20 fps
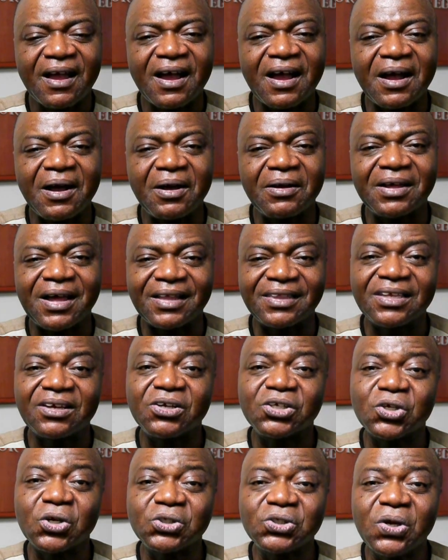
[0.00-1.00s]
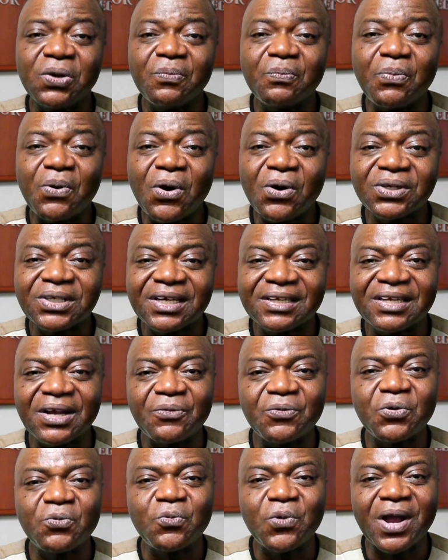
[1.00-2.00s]
Uh, I think it's also important
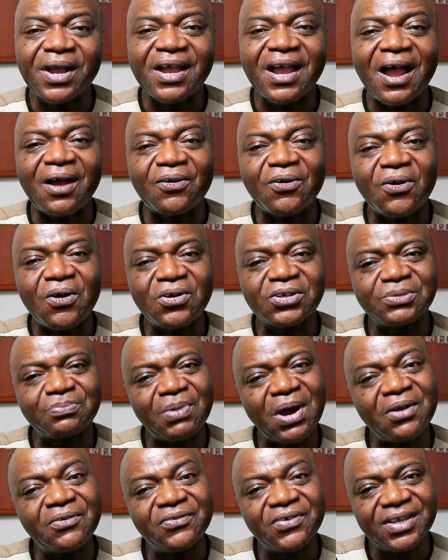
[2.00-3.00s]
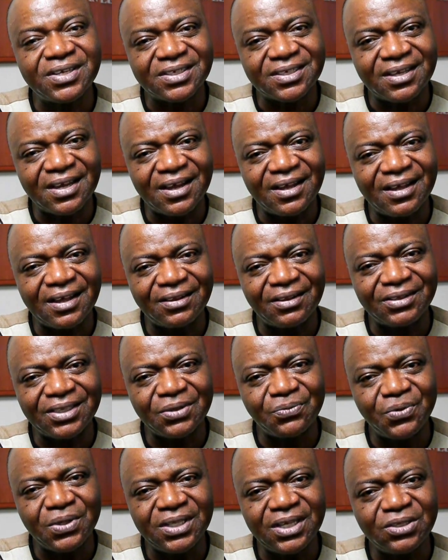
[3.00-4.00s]
that we work across boundaries. Uh, I don't
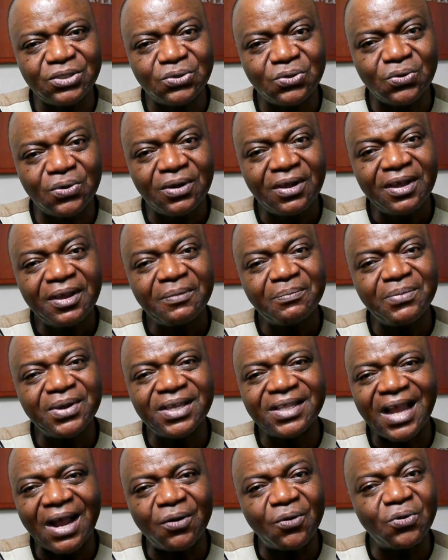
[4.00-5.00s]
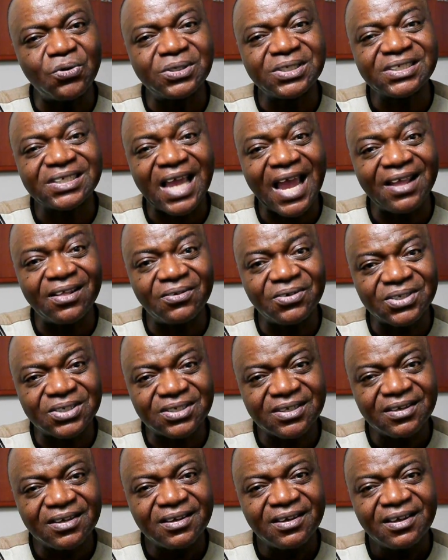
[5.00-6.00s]
think we need to be in our own
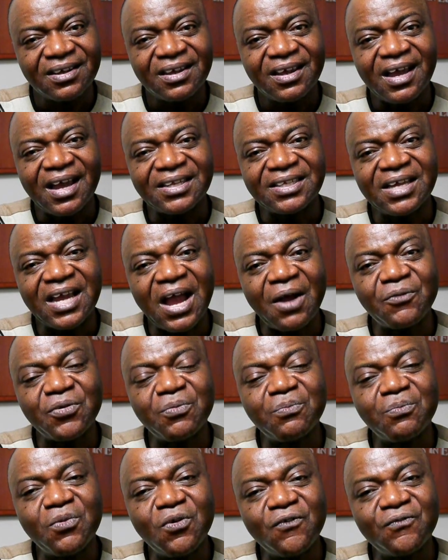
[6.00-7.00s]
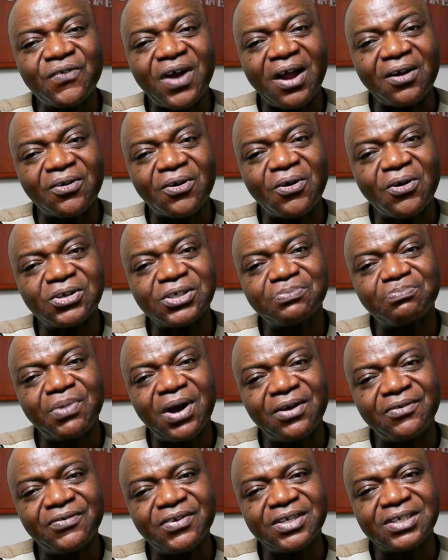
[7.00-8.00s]
silos. I think how we move across
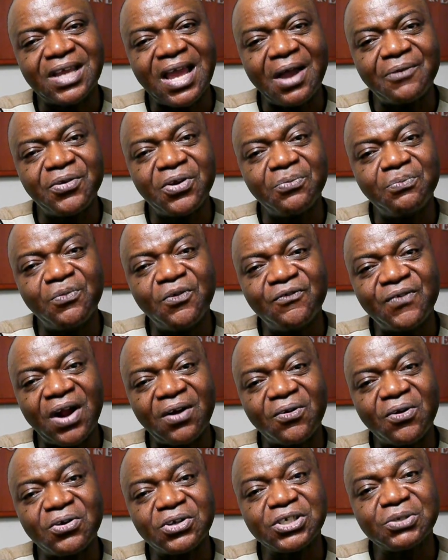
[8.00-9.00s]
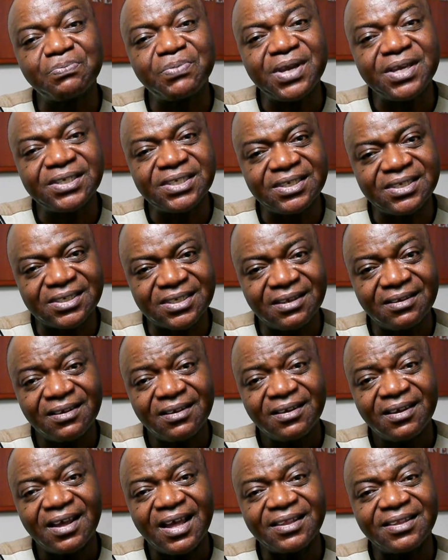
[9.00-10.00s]
boundaries, how we move across spaces,
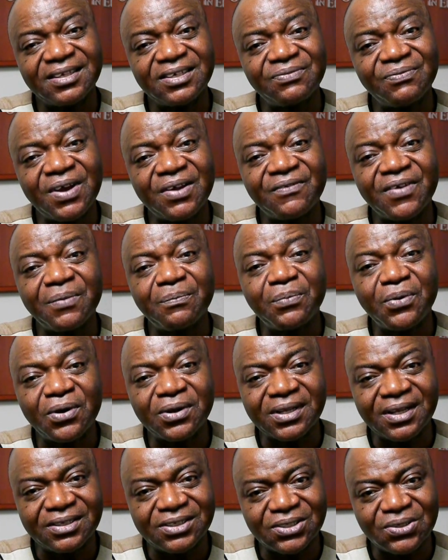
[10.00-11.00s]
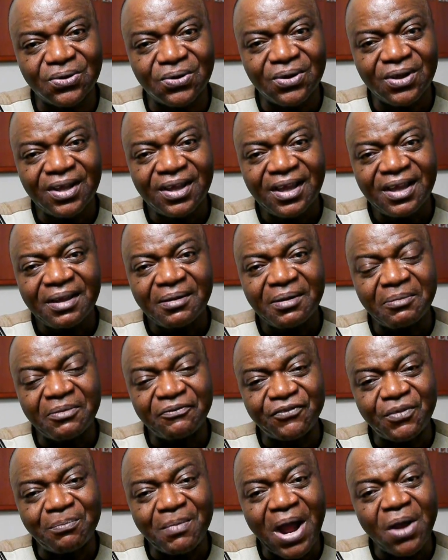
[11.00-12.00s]
I think is very, very important. So
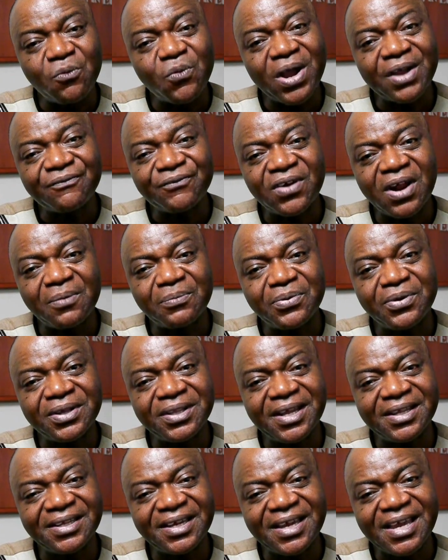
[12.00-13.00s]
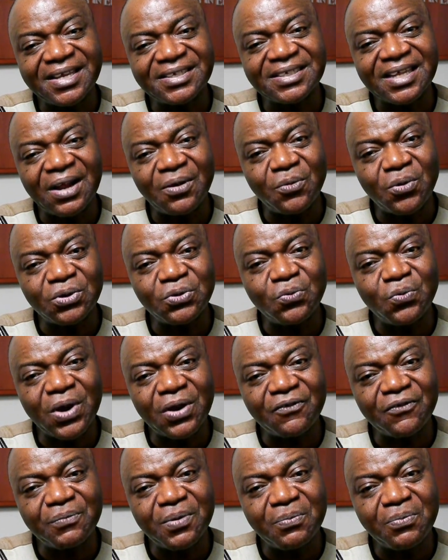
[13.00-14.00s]
for my work, for example, in education, I want to
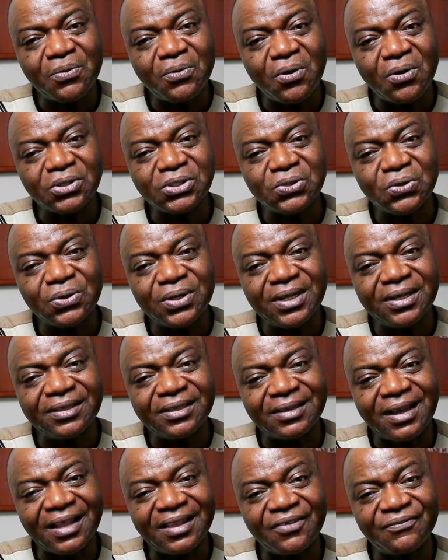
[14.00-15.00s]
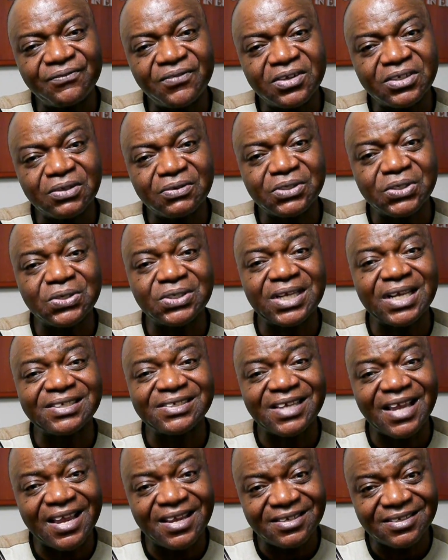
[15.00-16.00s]
work with people also in other fields of social
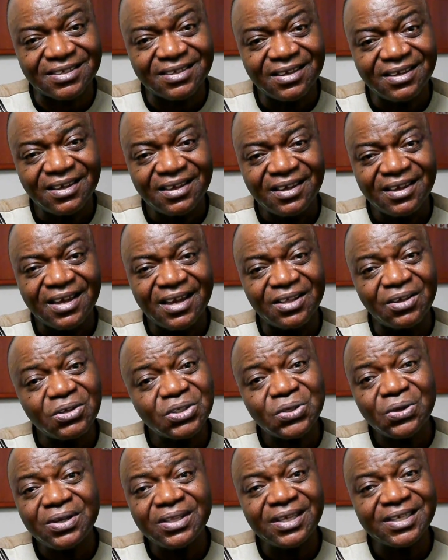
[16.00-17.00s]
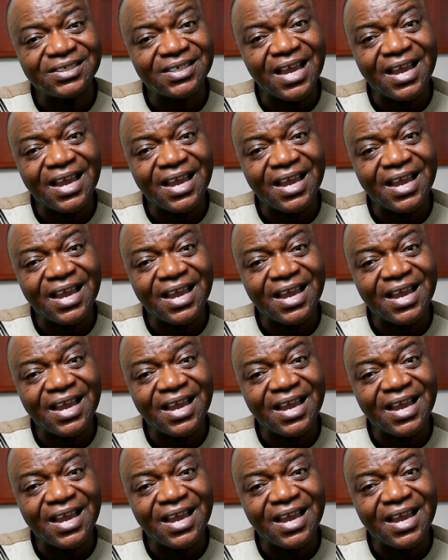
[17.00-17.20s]
science and also in the